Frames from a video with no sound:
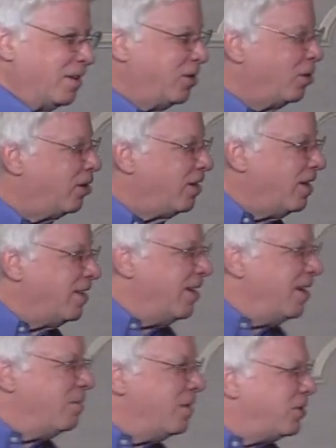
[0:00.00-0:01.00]
You're looking to
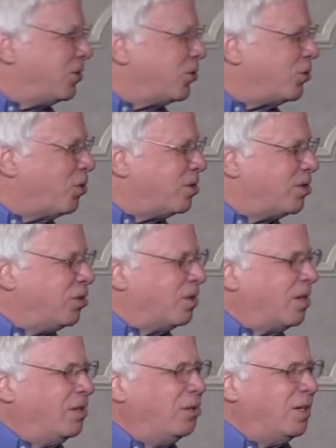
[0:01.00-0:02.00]
him as a source. You're
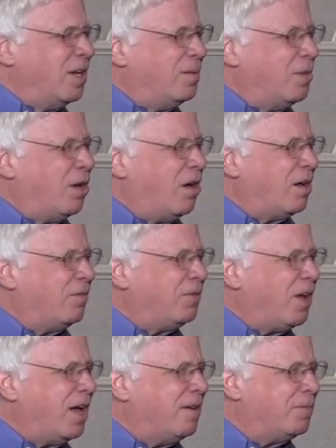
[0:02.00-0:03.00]
including him in all of
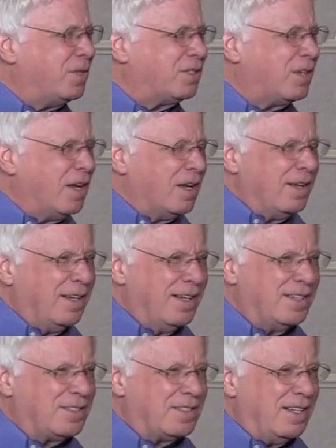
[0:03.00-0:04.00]
life. It's,
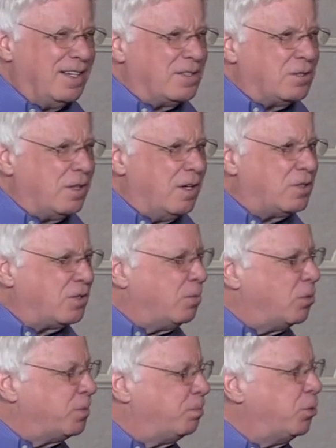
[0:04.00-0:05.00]
it's, it's, it's the
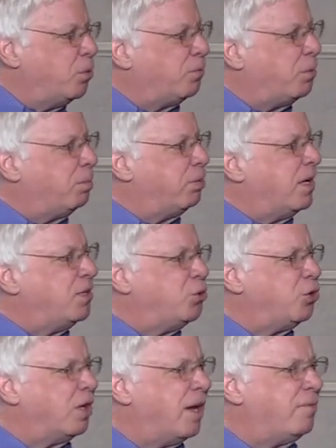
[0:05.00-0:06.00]
most beautiful place
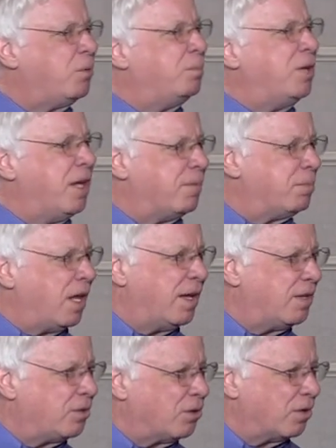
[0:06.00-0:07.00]
you could ever be on
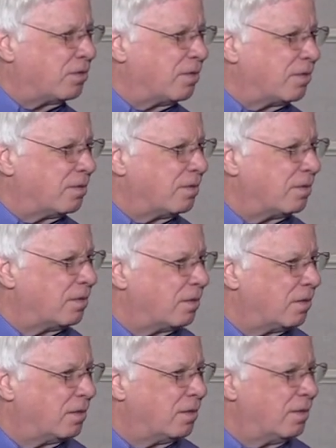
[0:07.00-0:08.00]
planet Earth.
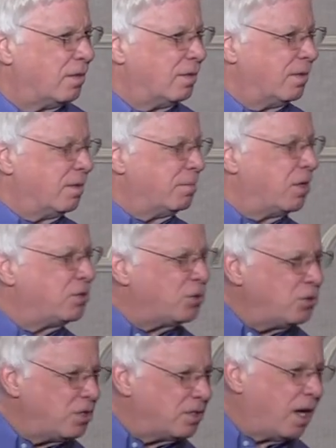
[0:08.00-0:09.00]
But as
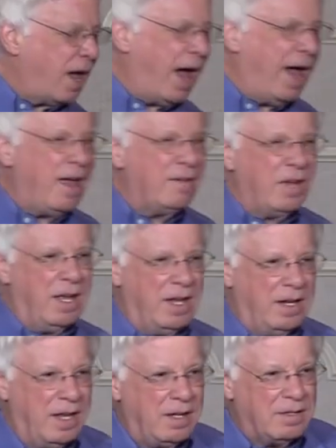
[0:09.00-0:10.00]
soon as you say, I have a
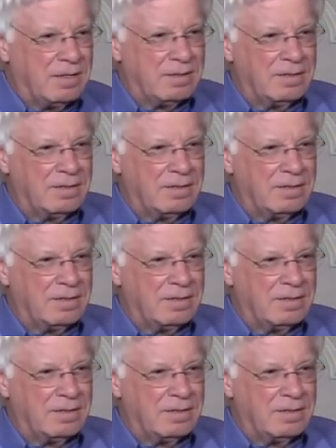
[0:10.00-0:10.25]
headache,